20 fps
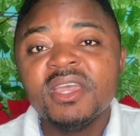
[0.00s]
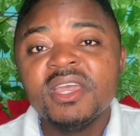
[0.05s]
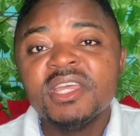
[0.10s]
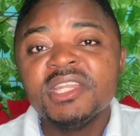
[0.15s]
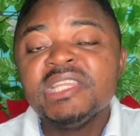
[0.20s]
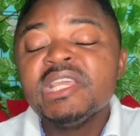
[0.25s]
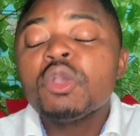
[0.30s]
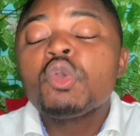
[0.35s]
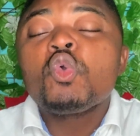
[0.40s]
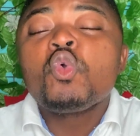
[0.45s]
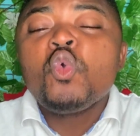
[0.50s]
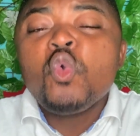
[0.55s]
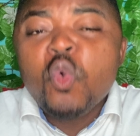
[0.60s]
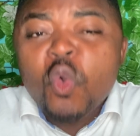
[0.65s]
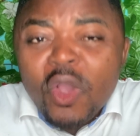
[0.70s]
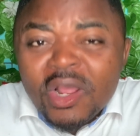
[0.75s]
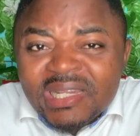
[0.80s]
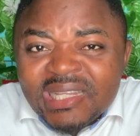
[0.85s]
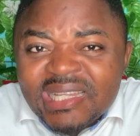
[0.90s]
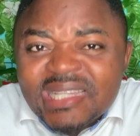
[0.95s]
the
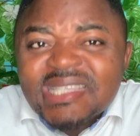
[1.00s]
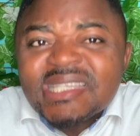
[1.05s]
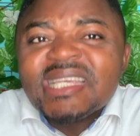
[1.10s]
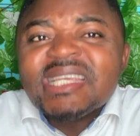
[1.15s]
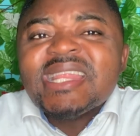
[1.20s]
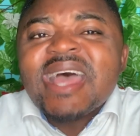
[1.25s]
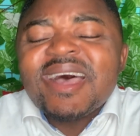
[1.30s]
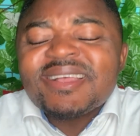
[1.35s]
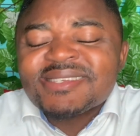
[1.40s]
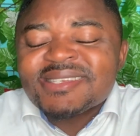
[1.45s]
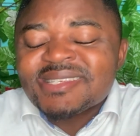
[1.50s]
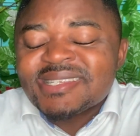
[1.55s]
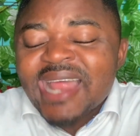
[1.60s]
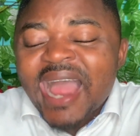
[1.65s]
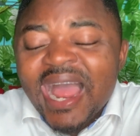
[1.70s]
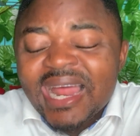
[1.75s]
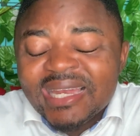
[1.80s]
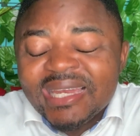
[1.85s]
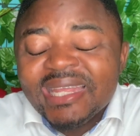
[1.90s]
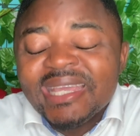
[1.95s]
quality that
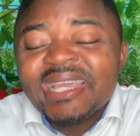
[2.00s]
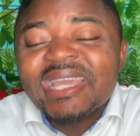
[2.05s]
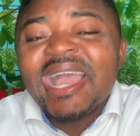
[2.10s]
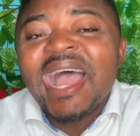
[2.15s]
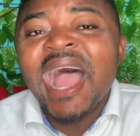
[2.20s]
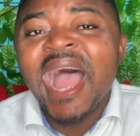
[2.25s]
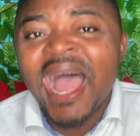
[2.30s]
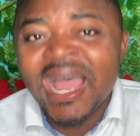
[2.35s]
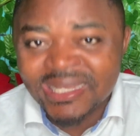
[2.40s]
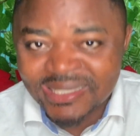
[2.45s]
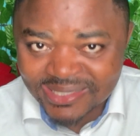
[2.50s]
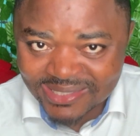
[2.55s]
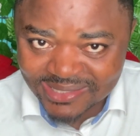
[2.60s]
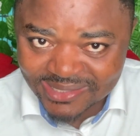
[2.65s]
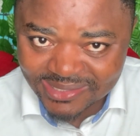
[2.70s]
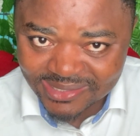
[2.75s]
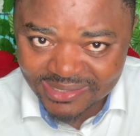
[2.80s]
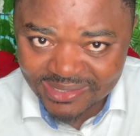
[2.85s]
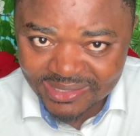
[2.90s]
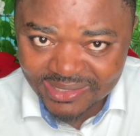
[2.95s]
Starlink
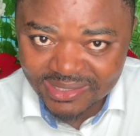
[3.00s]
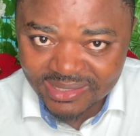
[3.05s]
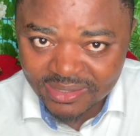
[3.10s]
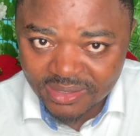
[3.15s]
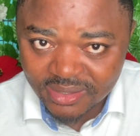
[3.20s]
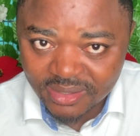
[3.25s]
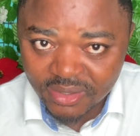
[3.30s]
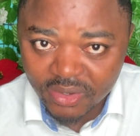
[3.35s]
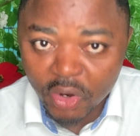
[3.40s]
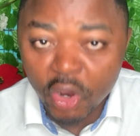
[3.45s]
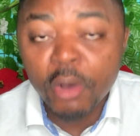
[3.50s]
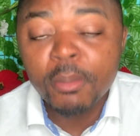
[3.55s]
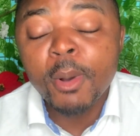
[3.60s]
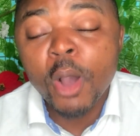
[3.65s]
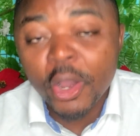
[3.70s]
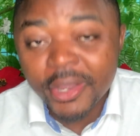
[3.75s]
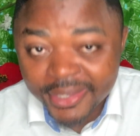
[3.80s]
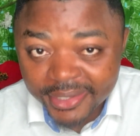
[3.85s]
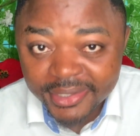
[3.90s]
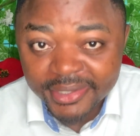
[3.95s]
has, oh
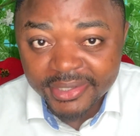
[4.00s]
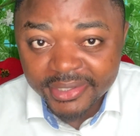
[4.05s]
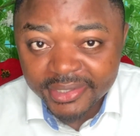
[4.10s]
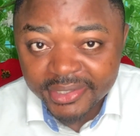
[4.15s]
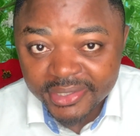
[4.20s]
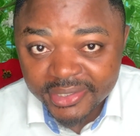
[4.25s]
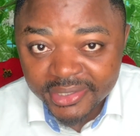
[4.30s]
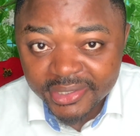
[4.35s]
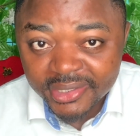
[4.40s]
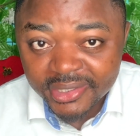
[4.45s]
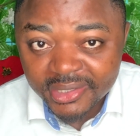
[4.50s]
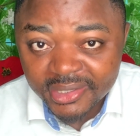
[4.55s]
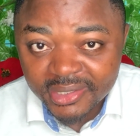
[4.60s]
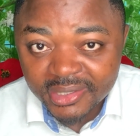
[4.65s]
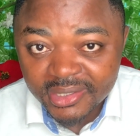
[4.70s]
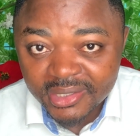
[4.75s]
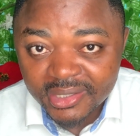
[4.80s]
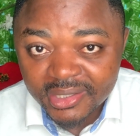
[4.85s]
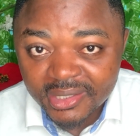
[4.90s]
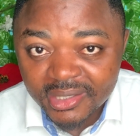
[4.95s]
boy,
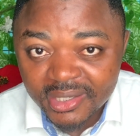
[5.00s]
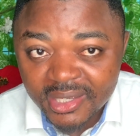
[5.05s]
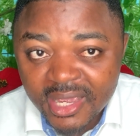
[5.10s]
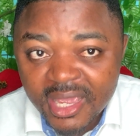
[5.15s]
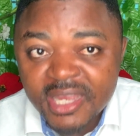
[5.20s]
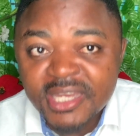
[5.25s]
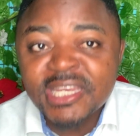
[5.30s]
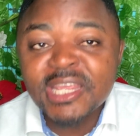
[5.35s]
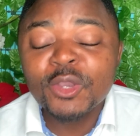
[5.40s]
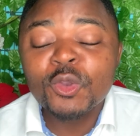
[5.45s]
the